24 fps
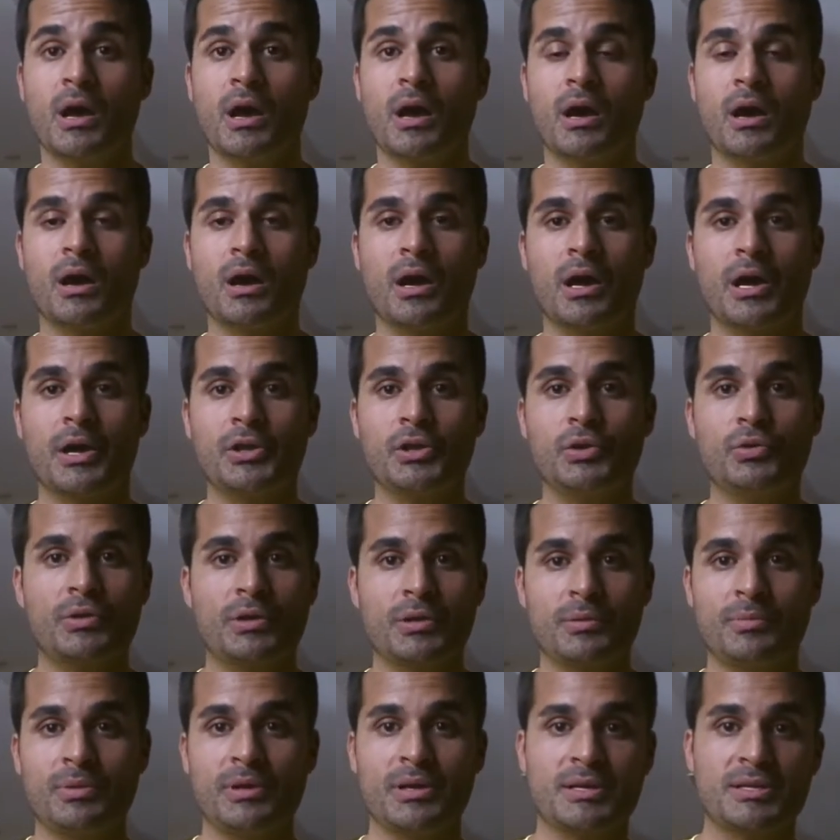Uh, you
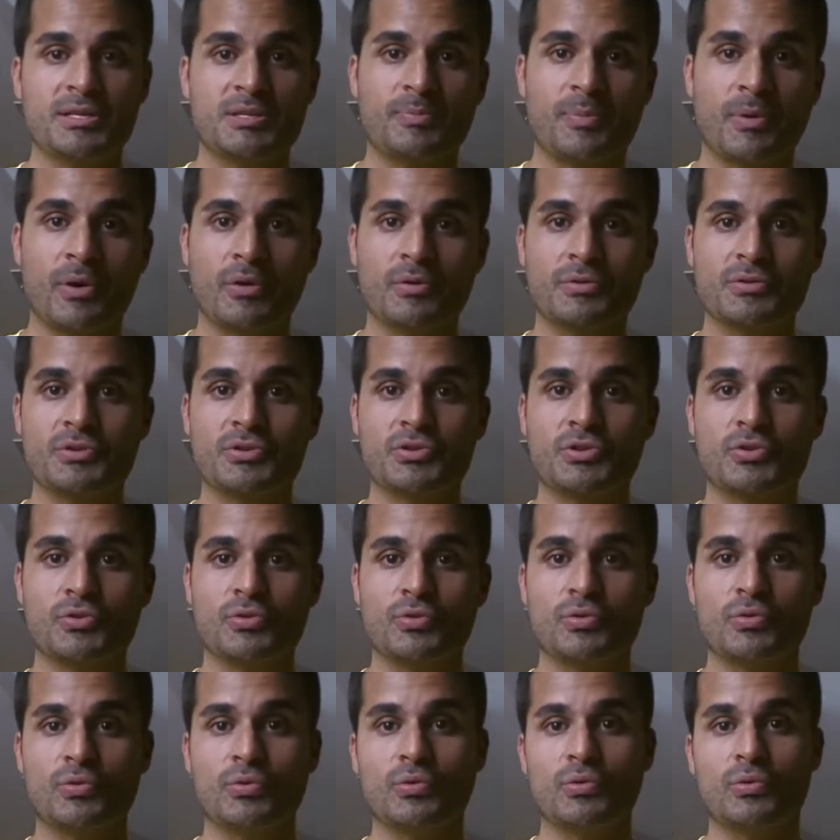can be exposed
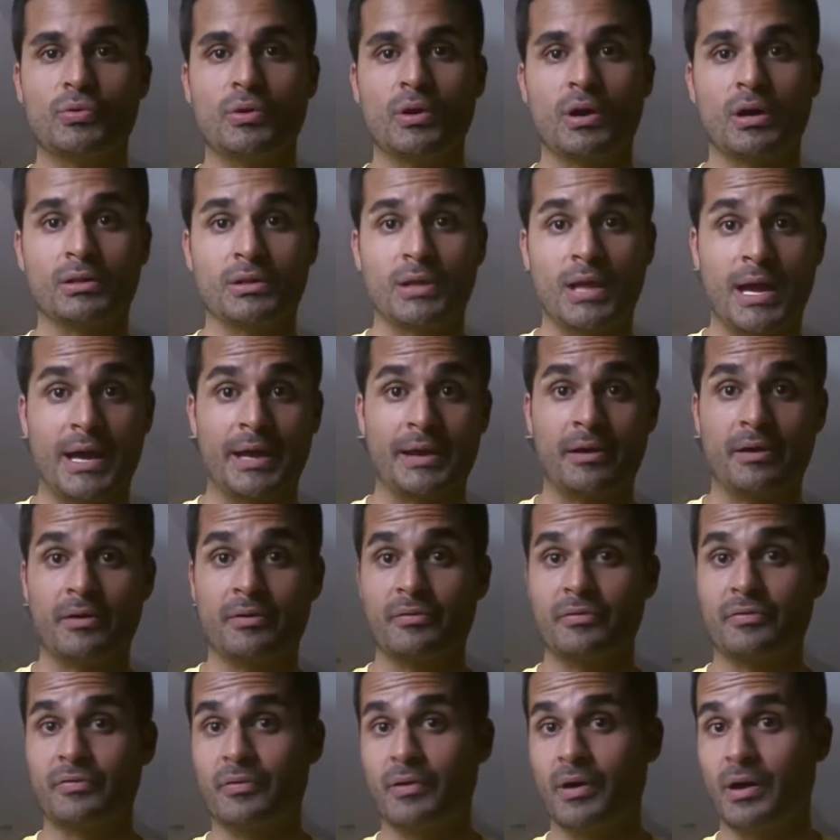to a lot
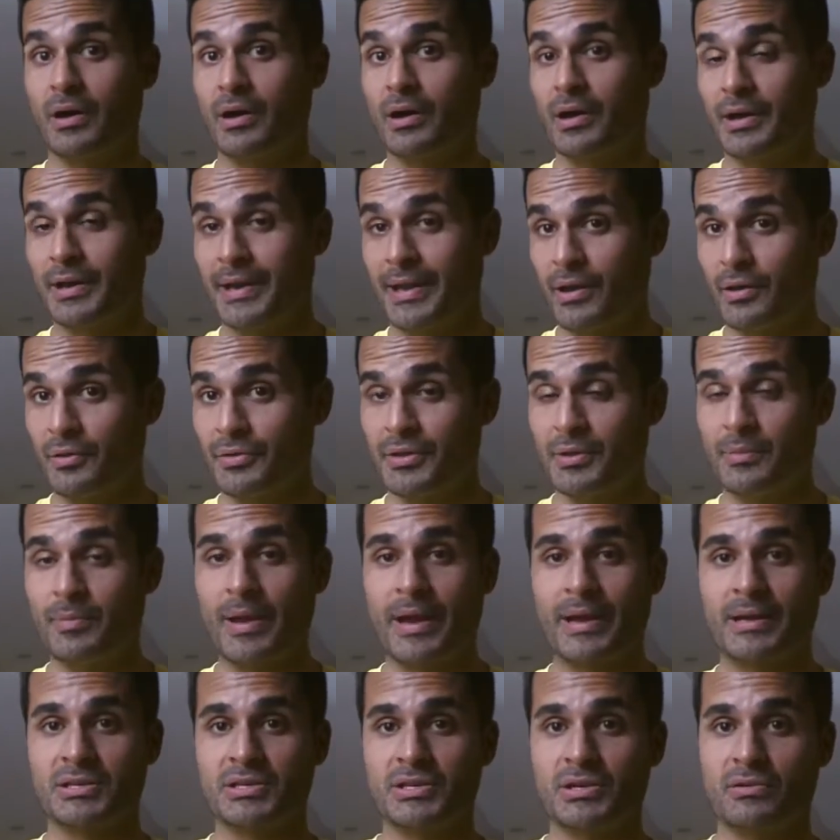of uh, unhealthy
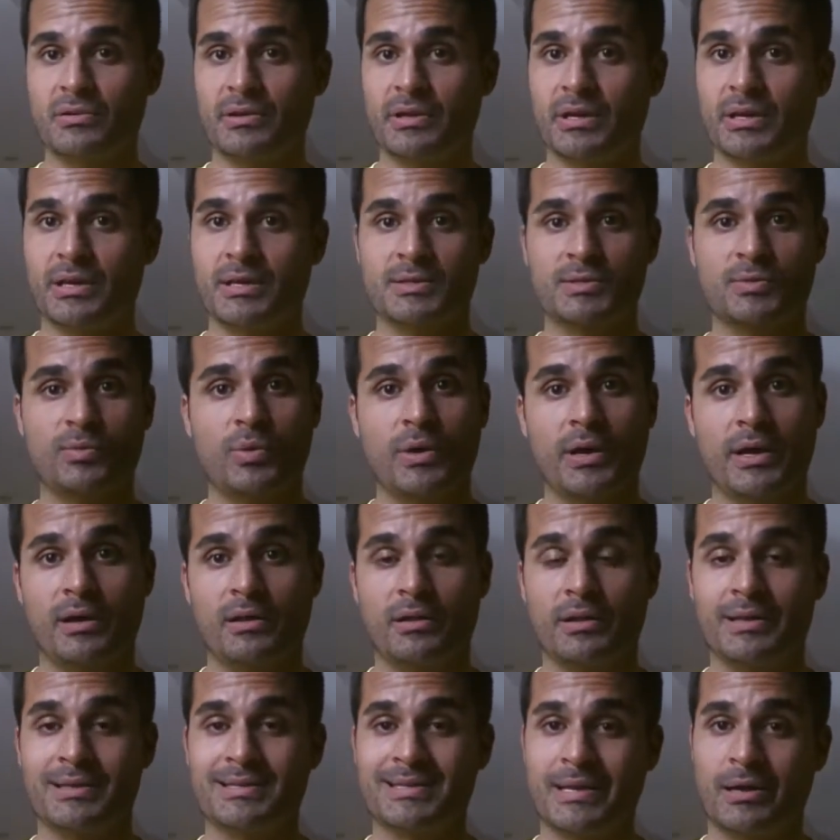bacteria as
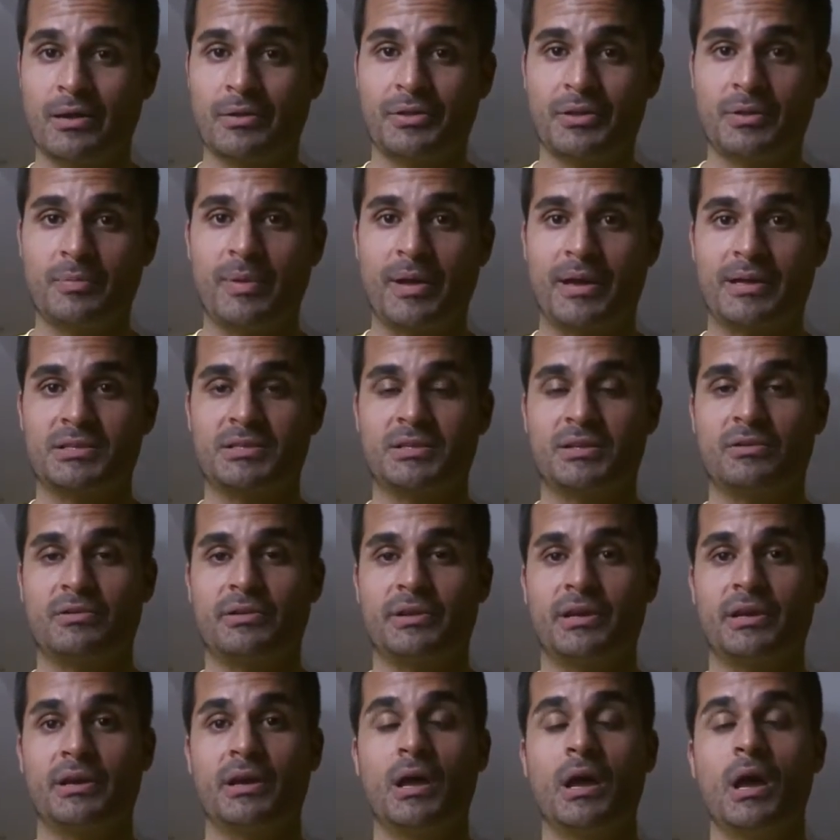well as healthy
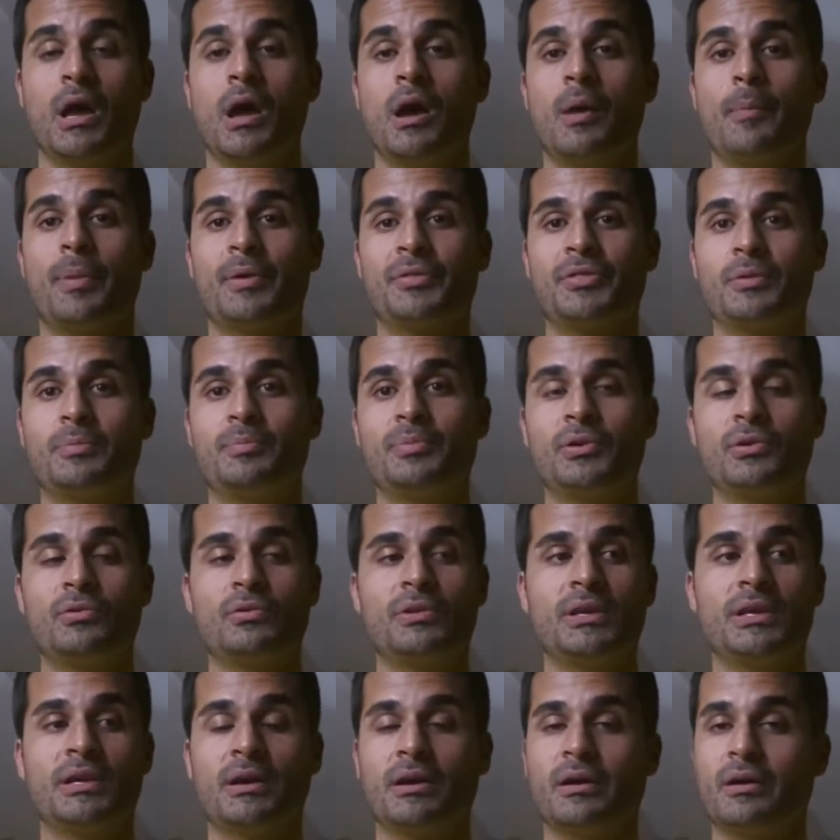bacteria. But the
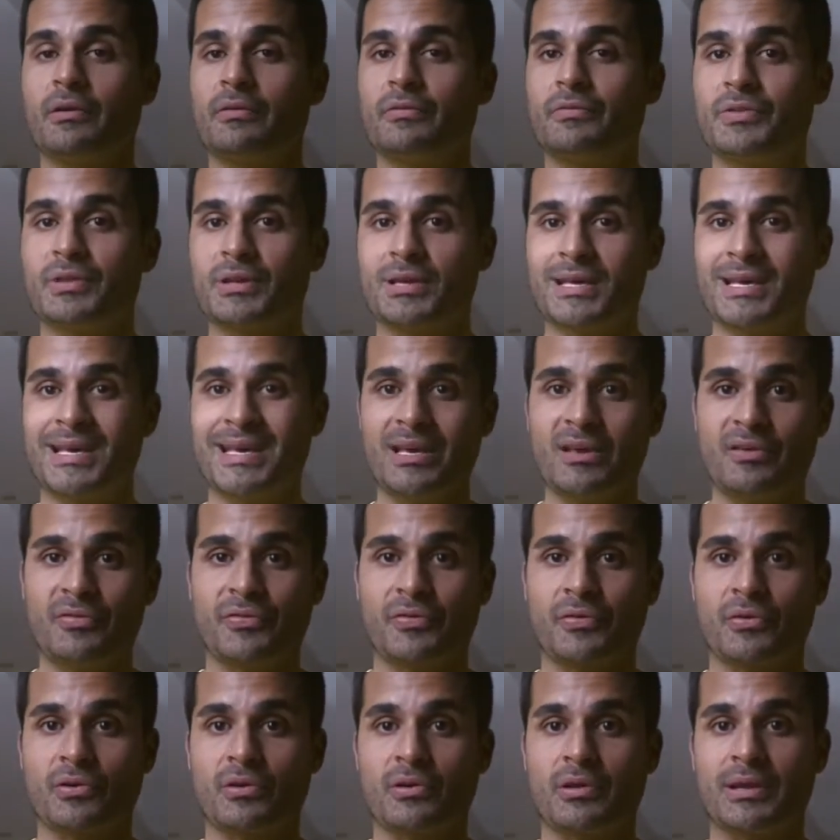beauty of the
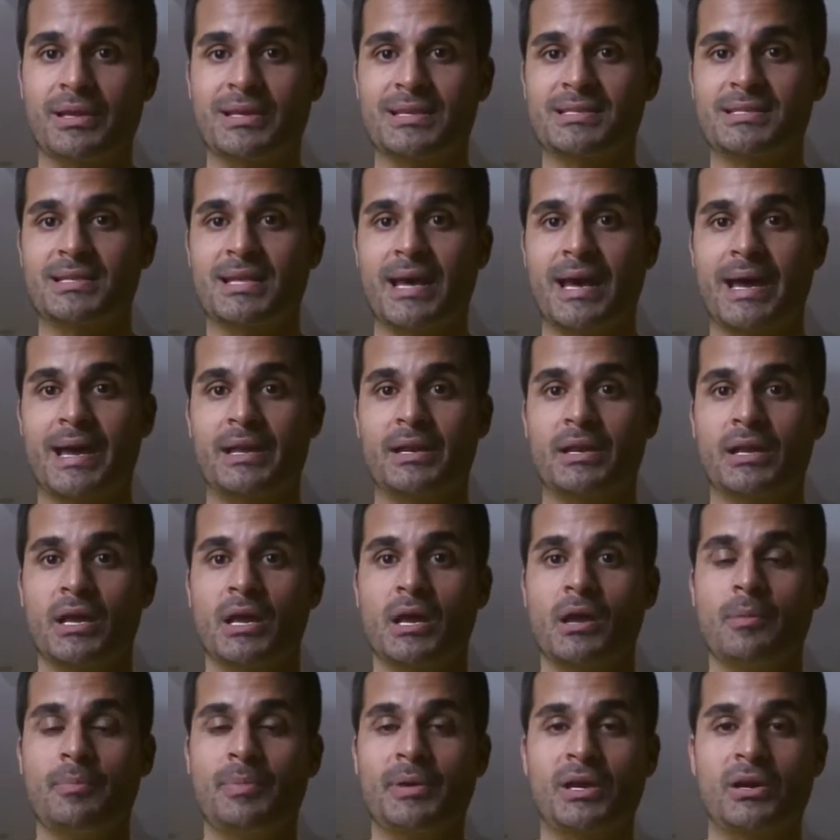kefir is that
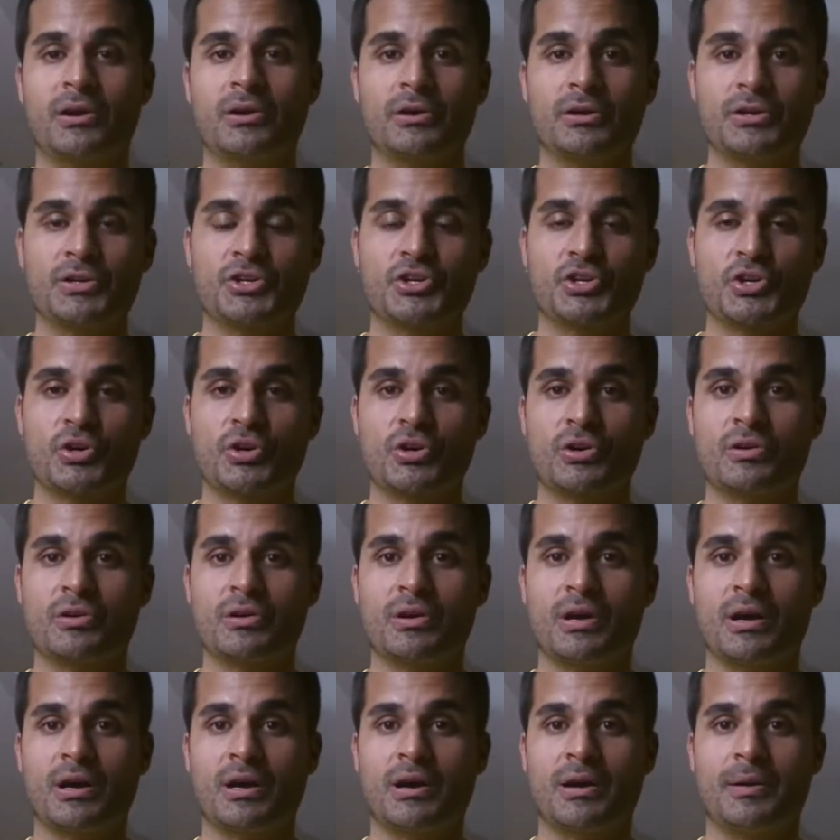because
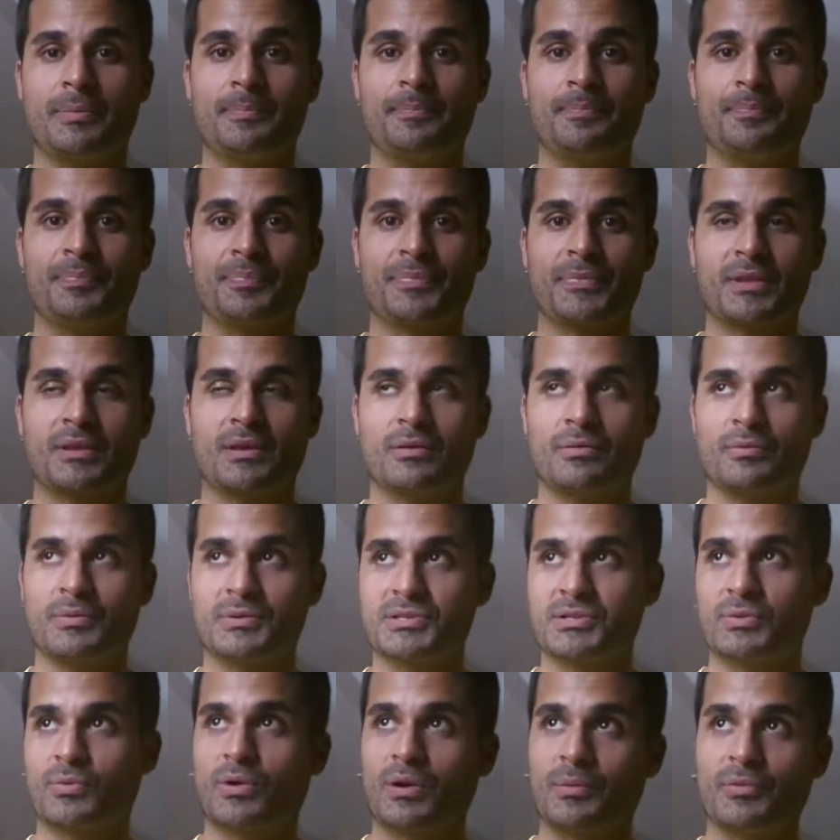you're um, what's
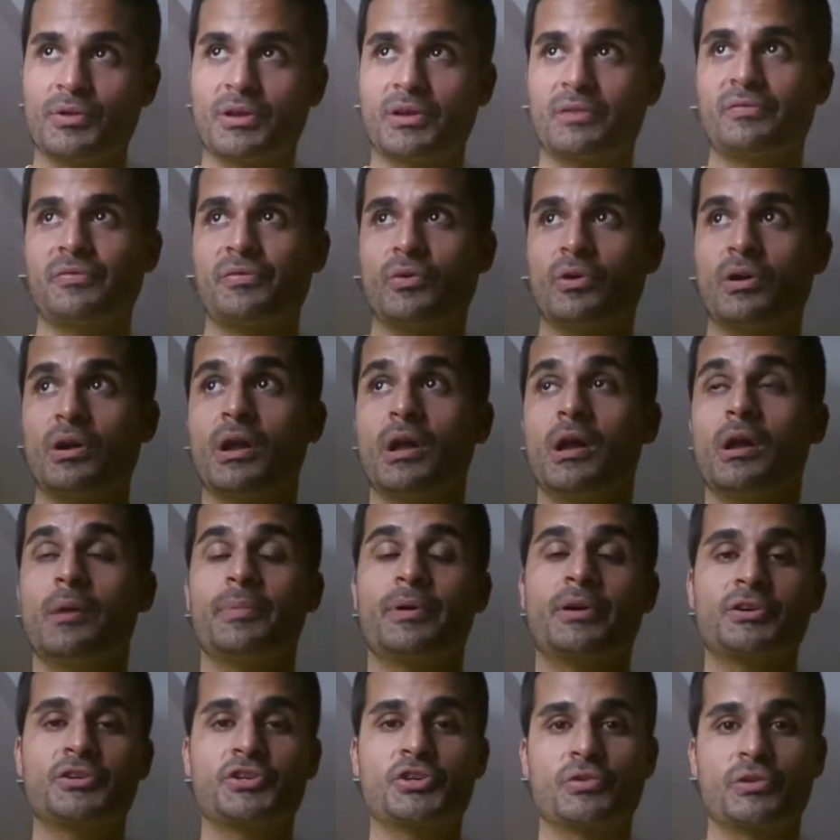the word I'm looking for?
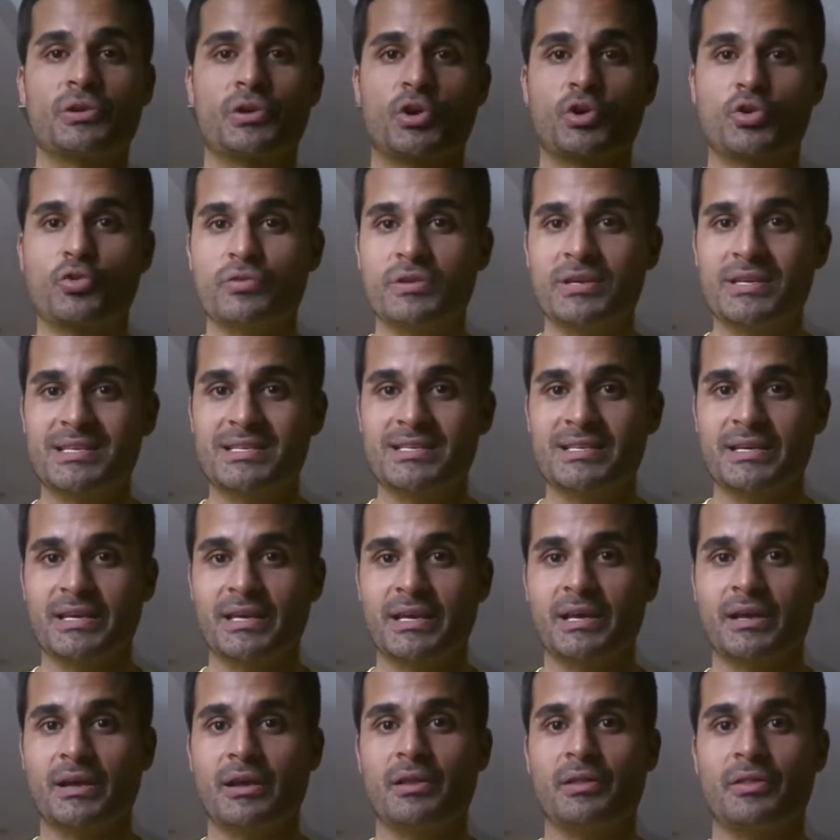Because you're
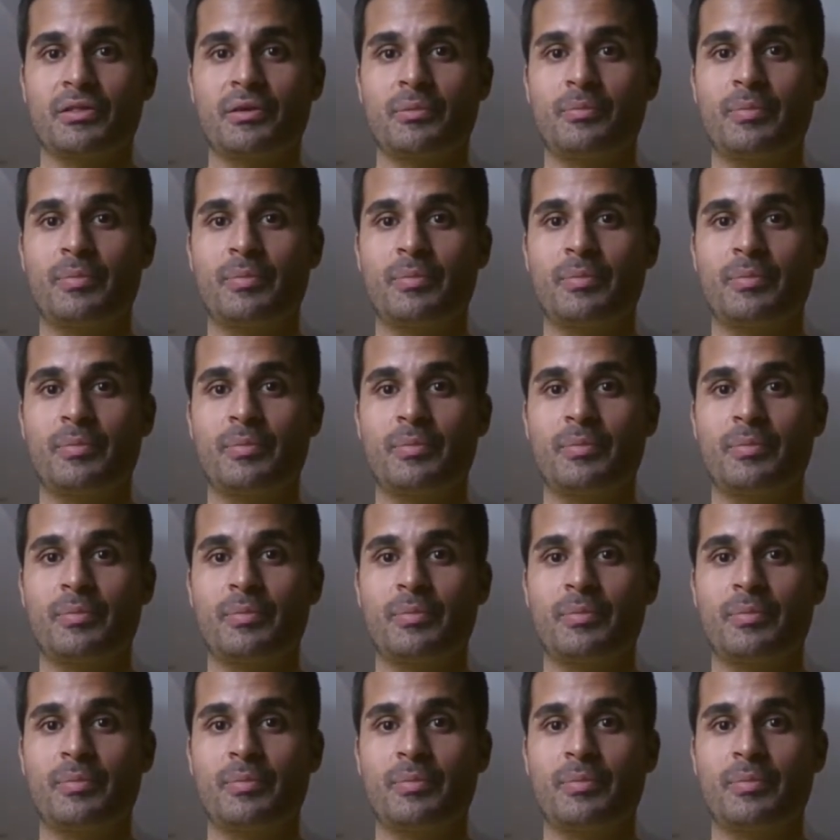increasing the